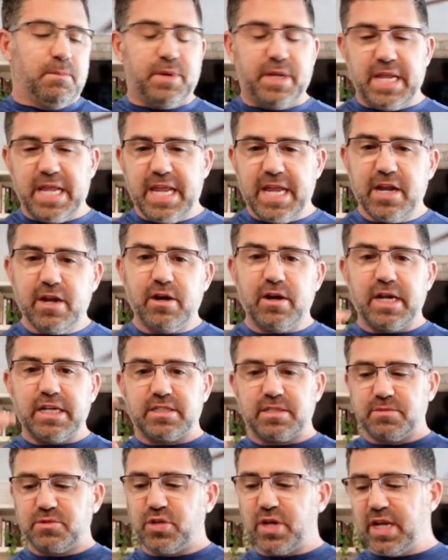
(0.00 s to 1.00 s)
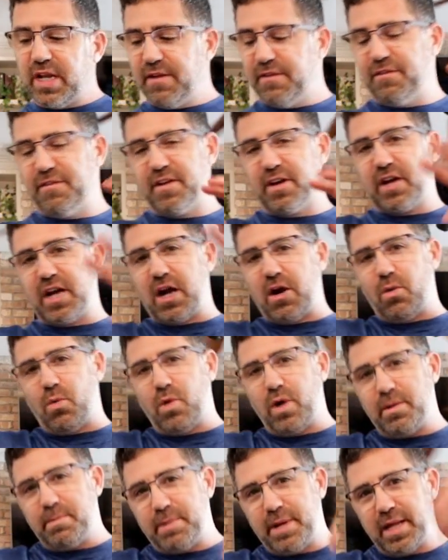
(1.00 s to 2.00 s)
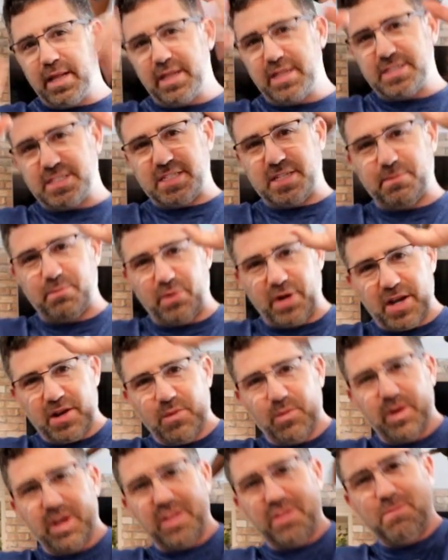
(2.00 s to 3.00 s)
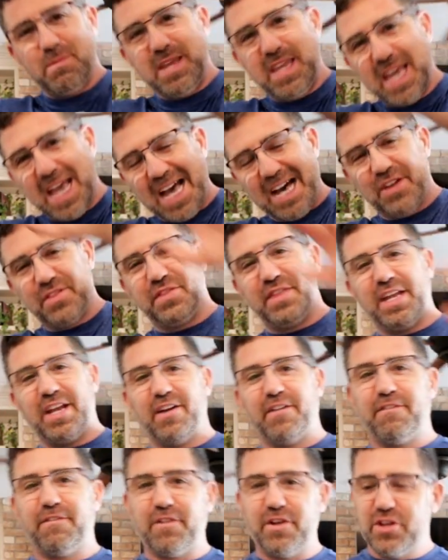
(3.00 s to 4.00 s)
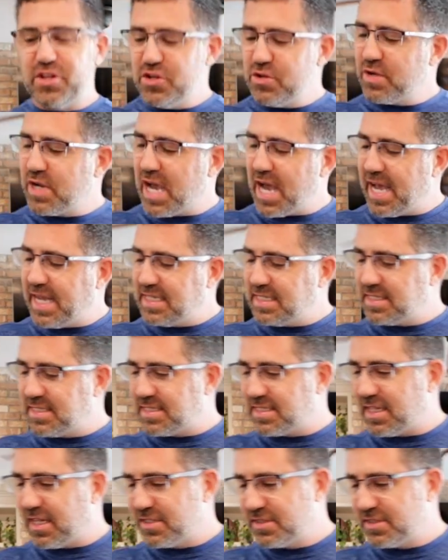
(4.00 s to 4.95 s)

But here, as I'm trying to figure out what pellets to bring with me out there for you guys,